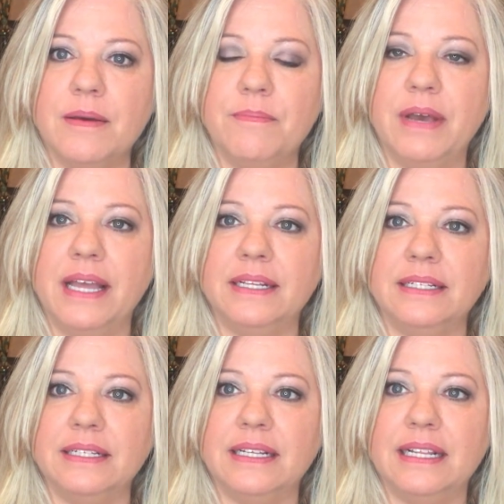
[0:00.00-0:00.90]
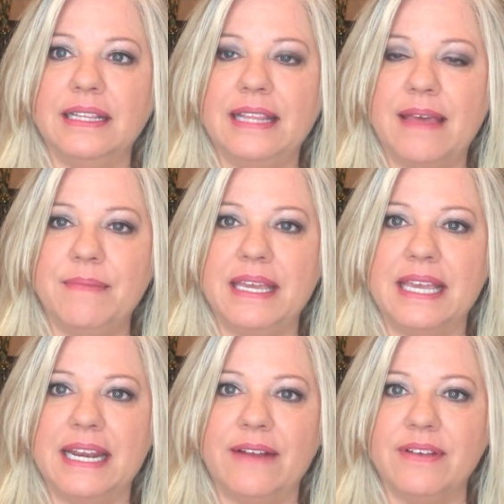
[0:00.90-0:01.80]
But let me
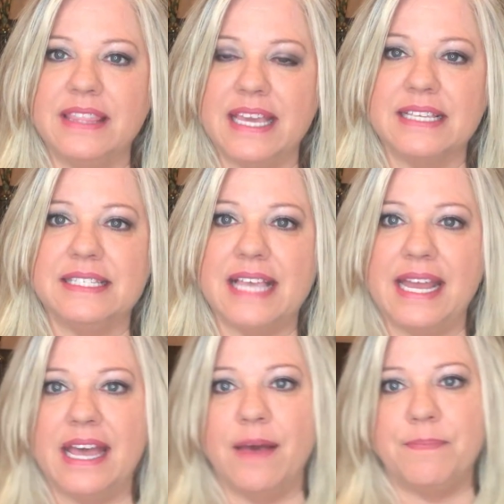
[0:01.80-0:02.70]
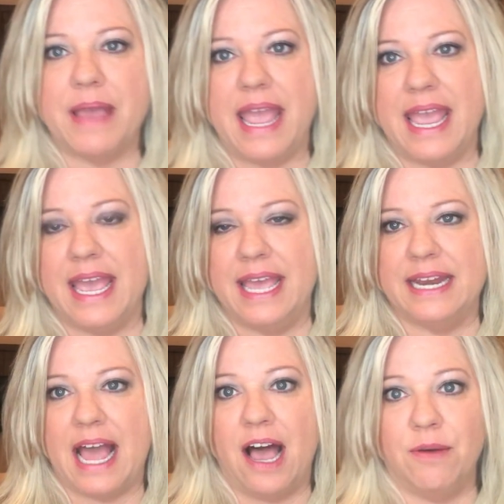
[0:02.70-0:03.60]
get everything set up
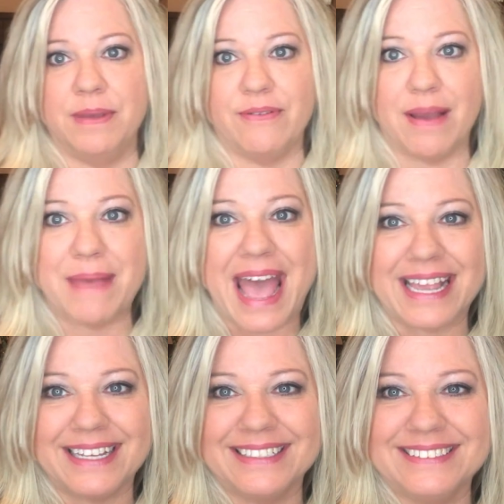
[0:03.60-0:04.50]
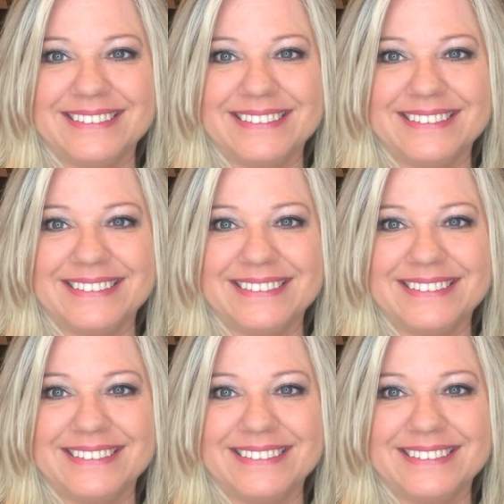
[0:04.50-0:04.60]
and I'll be right back.